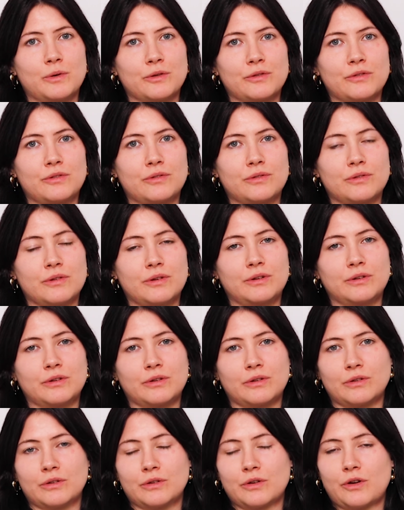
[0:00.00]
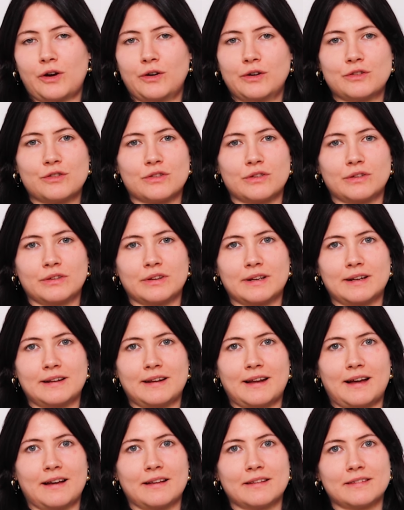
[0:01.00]
was encouraged in the
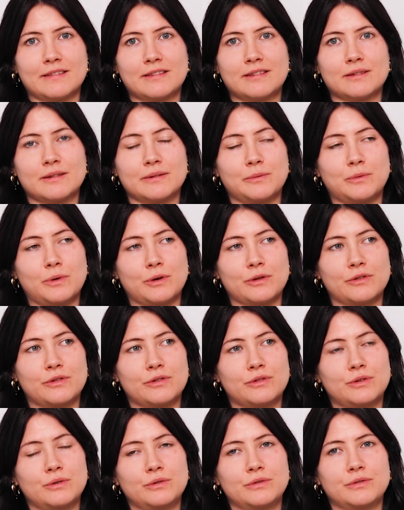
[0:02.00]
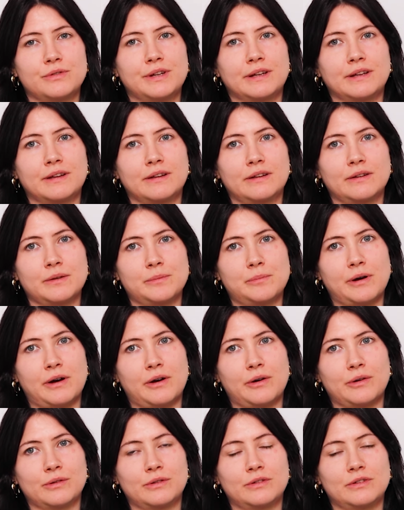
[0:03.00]
class was to think
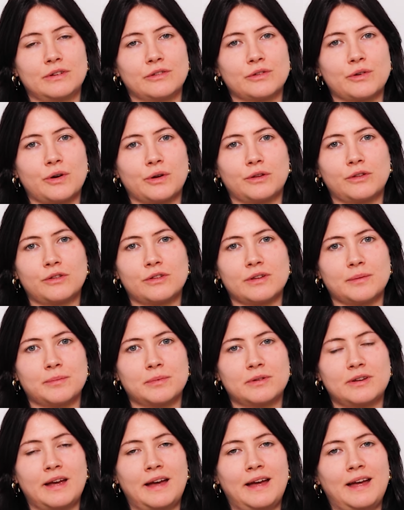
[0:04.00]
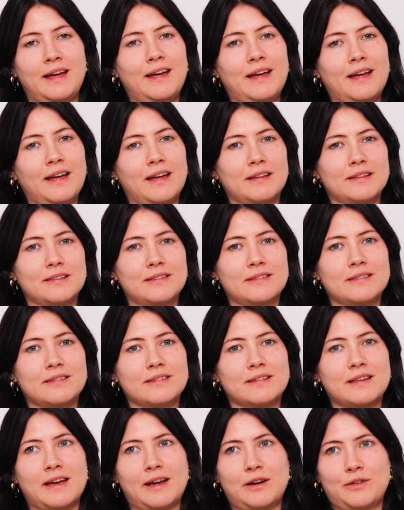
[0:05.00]
about these concepts as
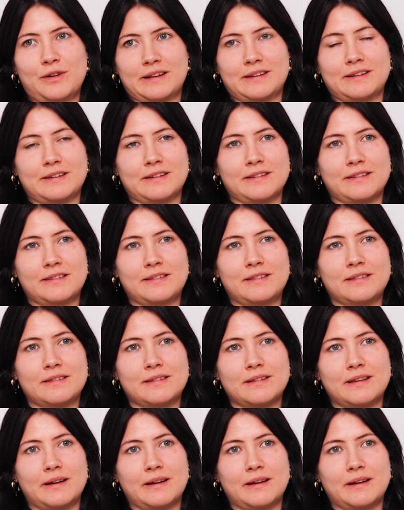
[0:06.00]
characters.